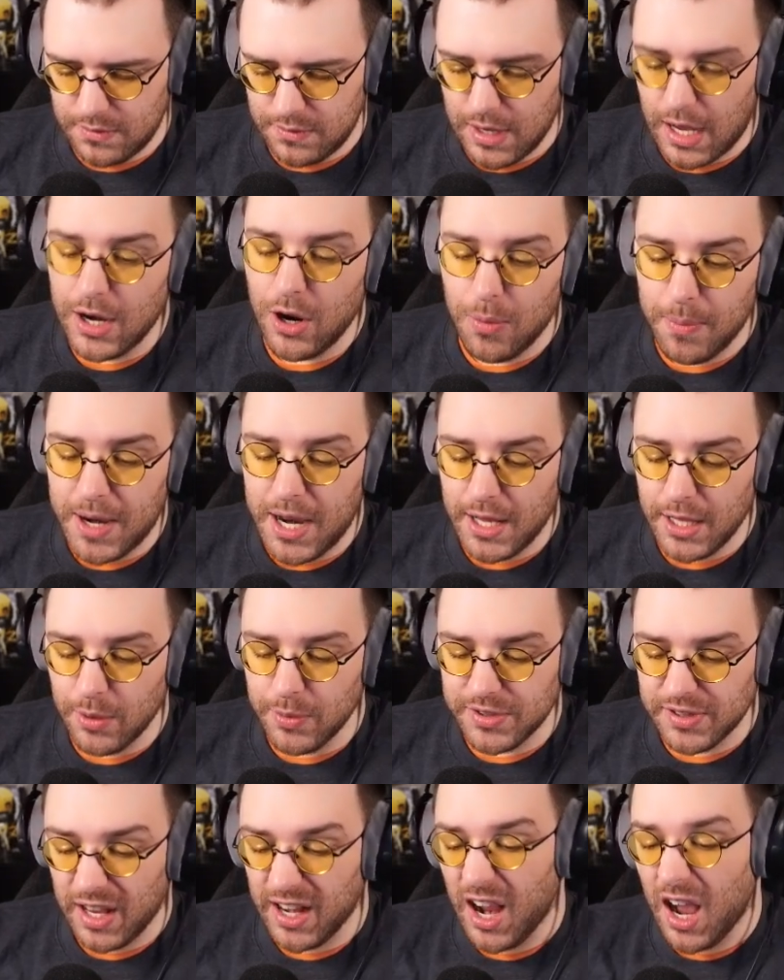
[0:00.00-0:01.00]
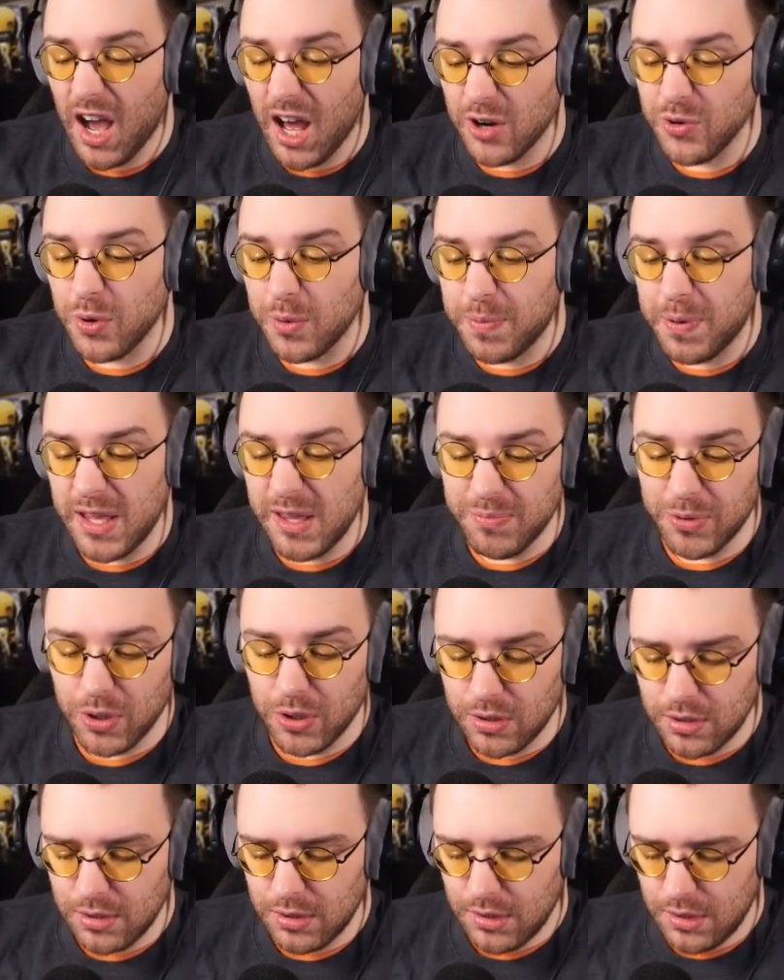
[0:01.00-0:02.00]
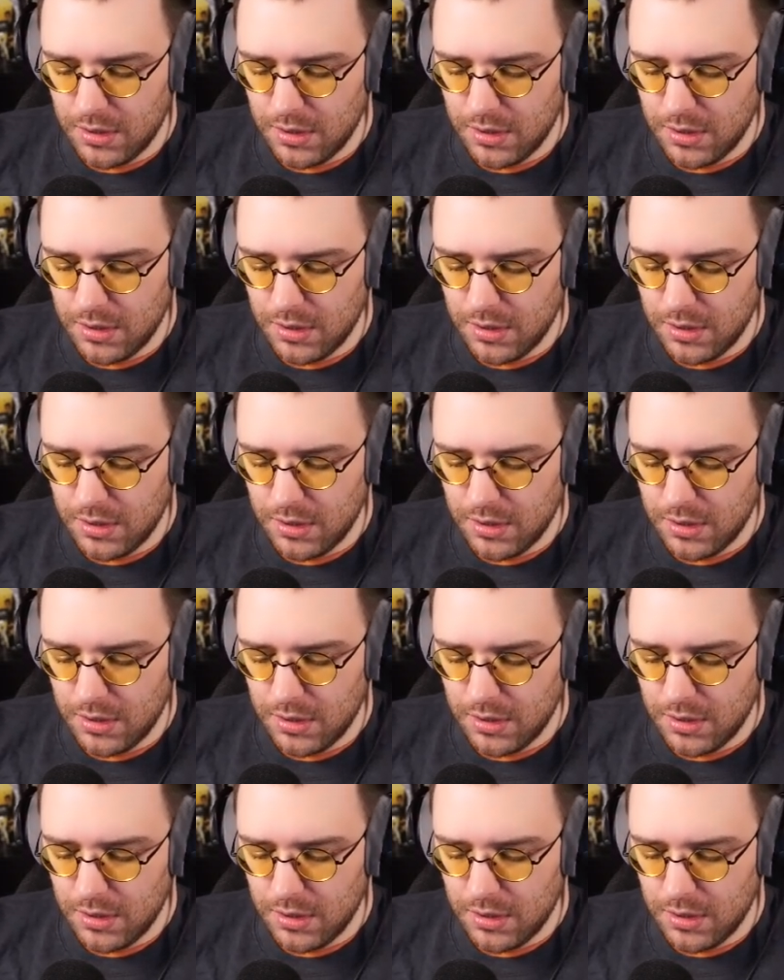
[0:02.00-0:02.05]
I know Manila was like 100 people.